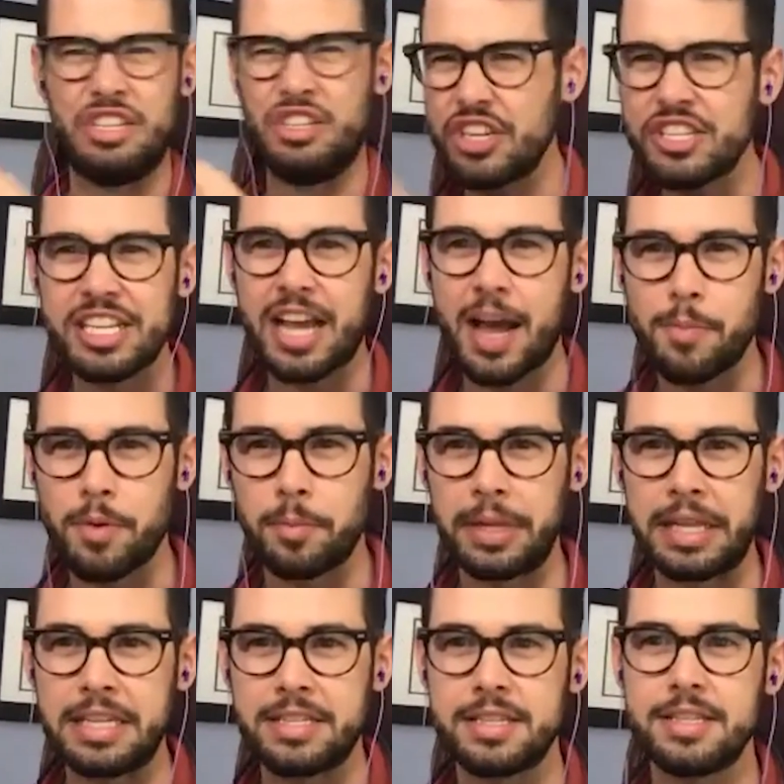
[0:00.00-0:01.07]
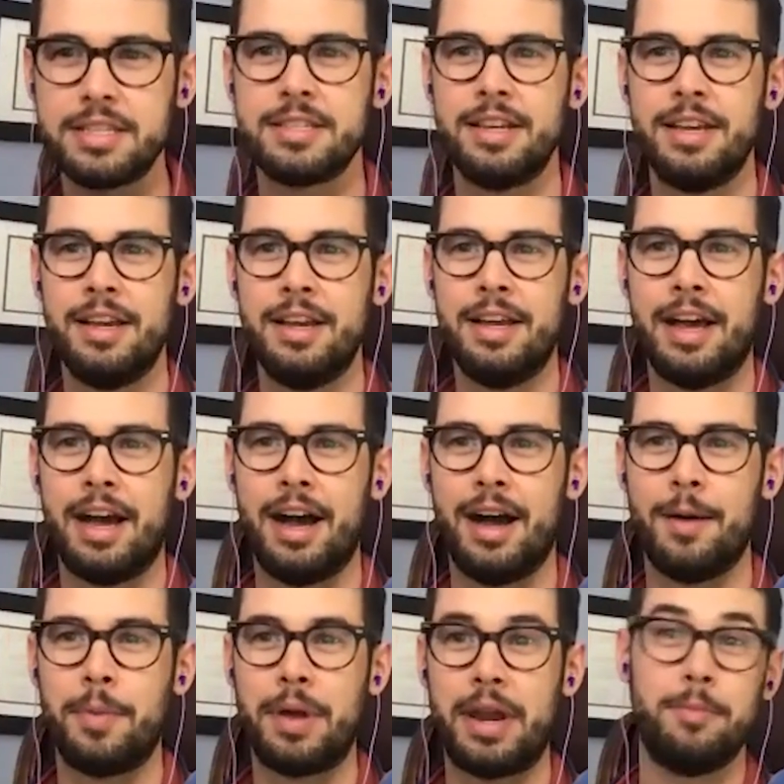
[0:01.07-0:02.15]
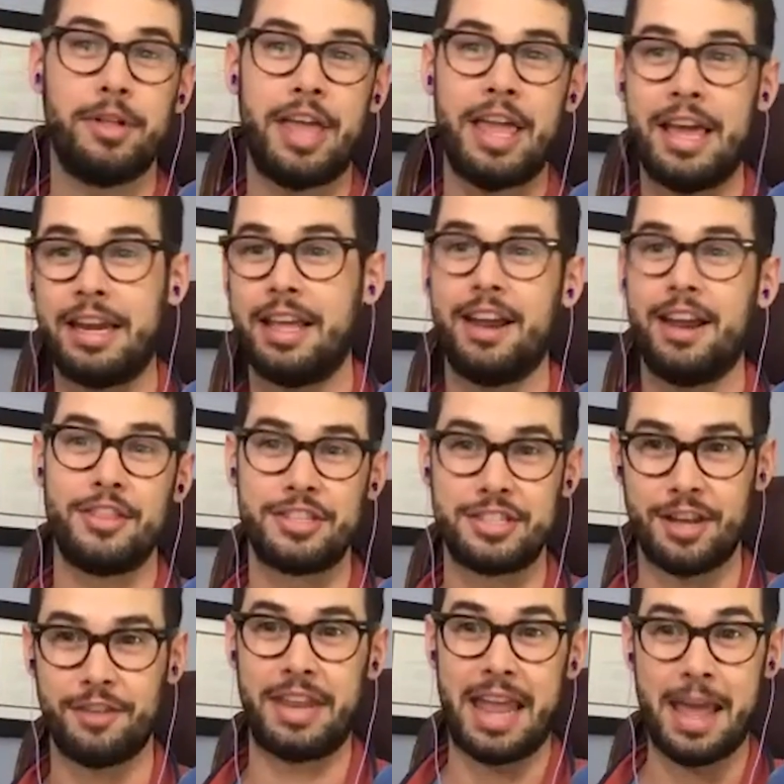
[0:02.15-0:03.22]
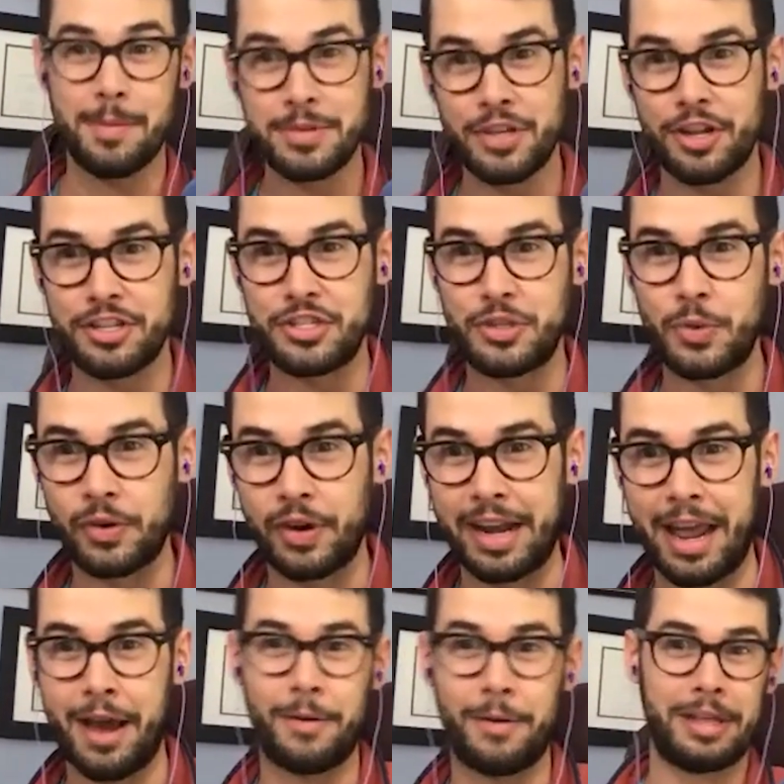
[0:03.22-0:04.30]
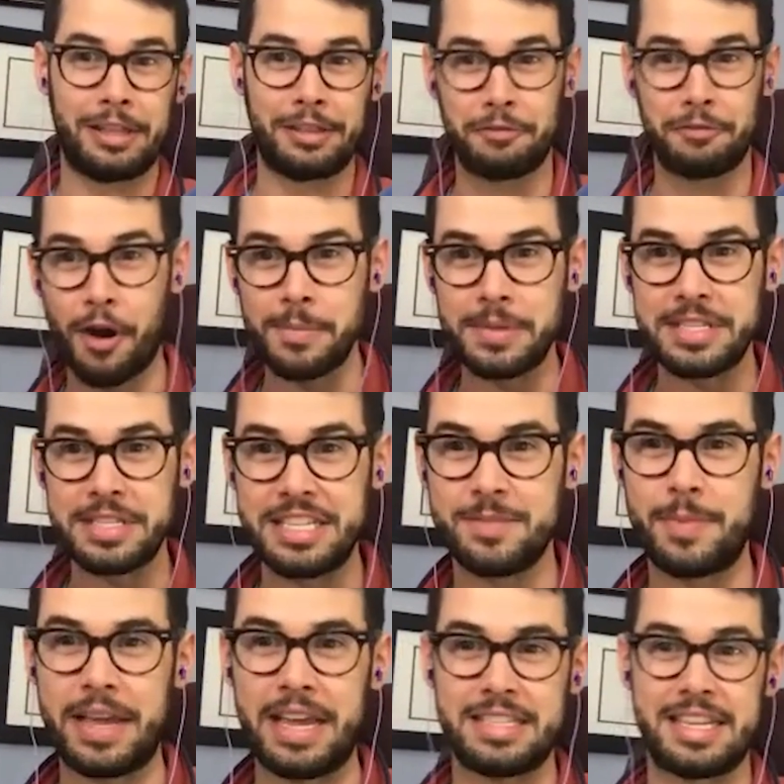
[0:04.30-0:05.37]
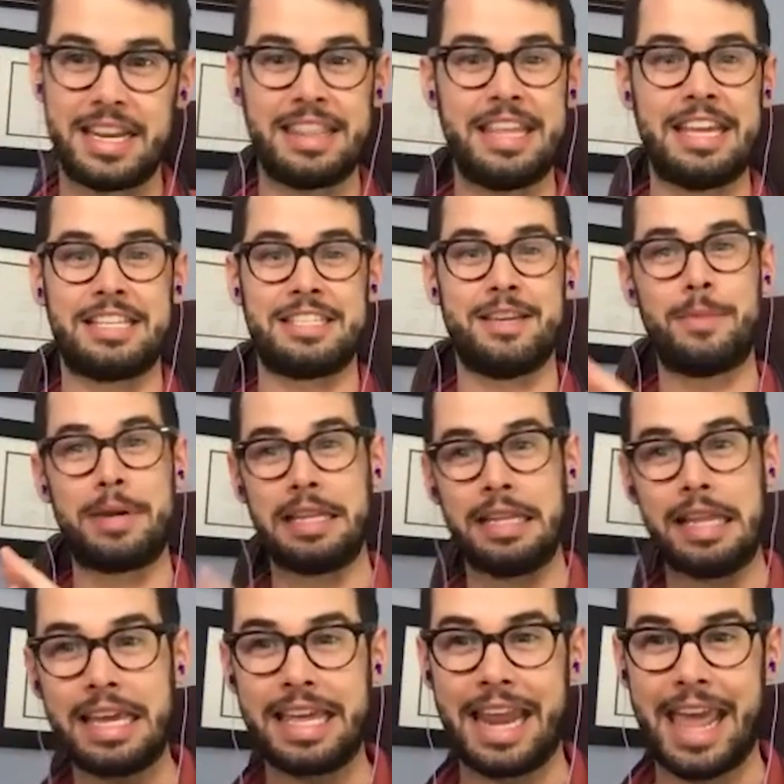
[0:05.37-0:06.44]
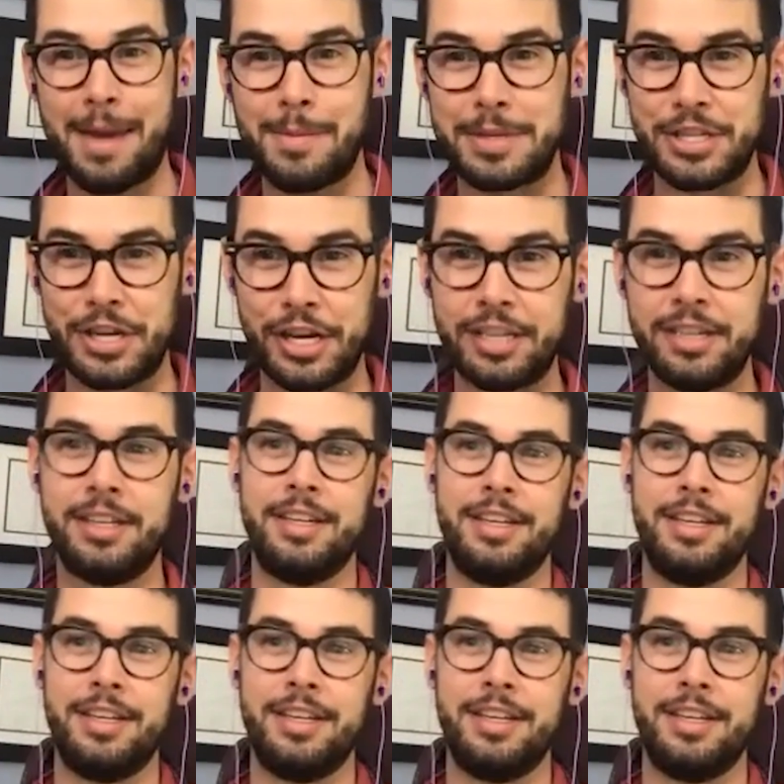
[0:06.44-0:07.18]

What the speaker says: just a couple places, but I'm looking at kind of the stuff that Amazon's doing right now in like the pharmacy space, and I think somebody like an Amazon